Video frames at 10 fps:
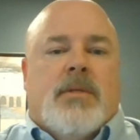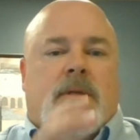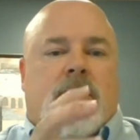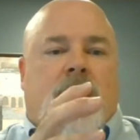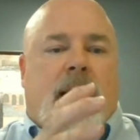
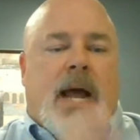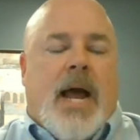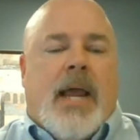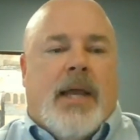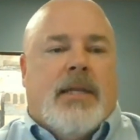to that
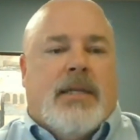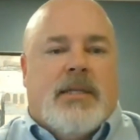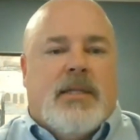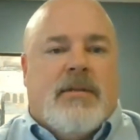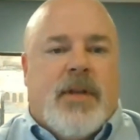high-end
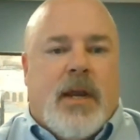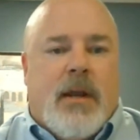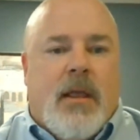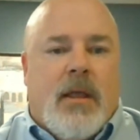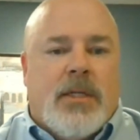assistive
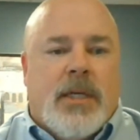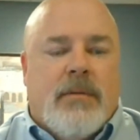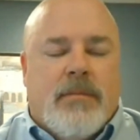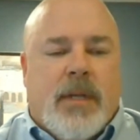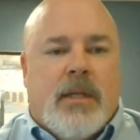technology
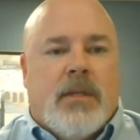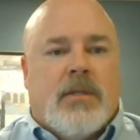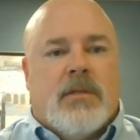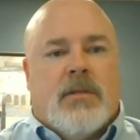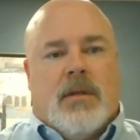in
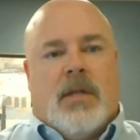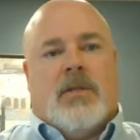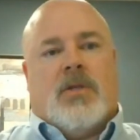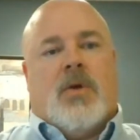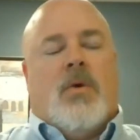
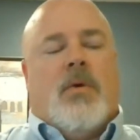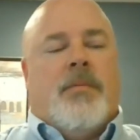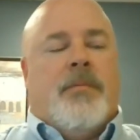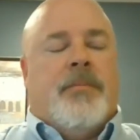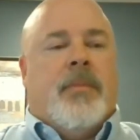the school.